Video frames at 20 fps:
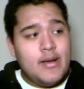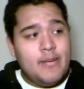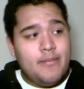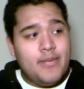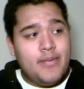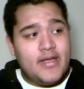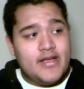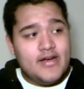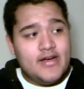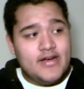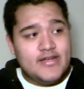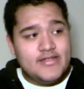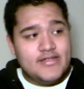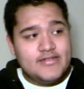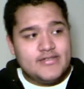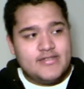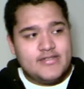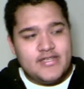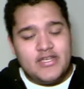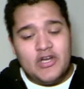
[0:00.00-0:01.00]

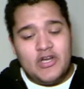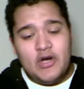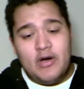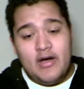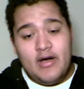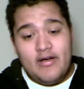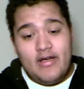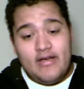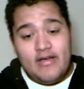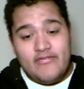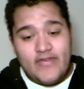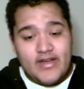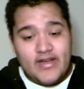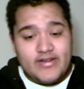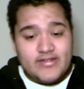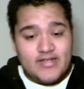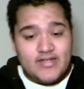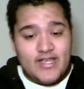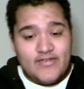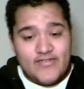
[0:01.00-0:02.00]
Because, you know,
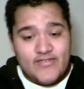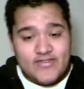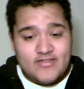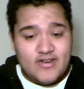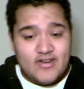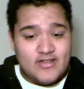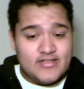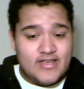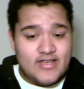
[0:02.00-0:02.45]
eventually if it starts